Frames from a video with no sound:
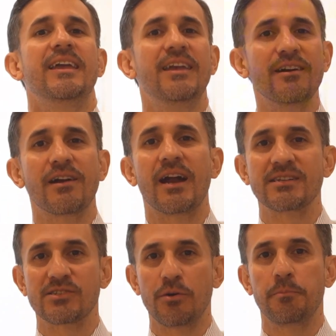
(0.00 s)
Here
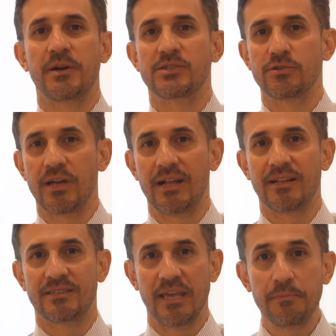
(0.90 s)
are some
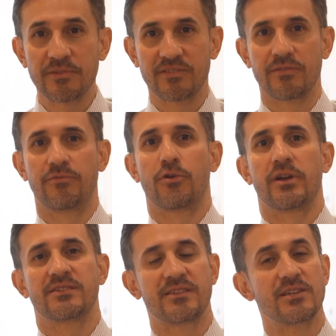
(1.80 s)
personal tips for
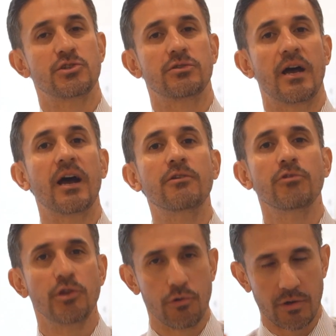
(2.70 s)
extension and
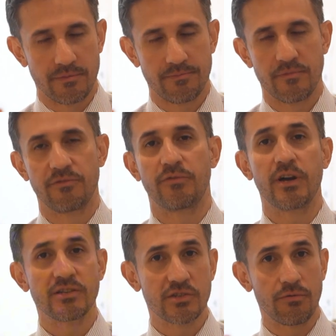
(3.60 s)
renewal.
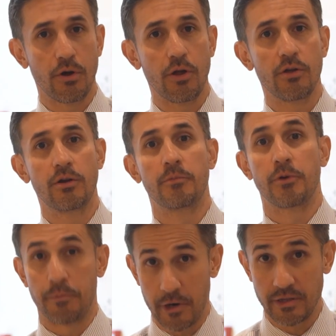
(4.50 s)
First of all,
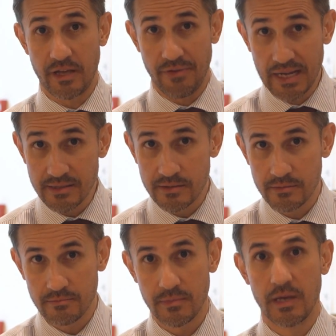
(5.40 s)
prepare in advance.
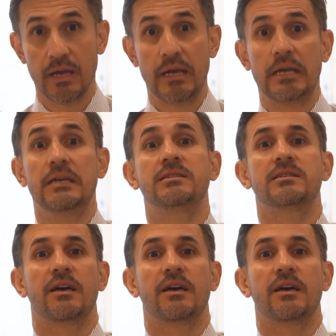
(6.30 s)
It's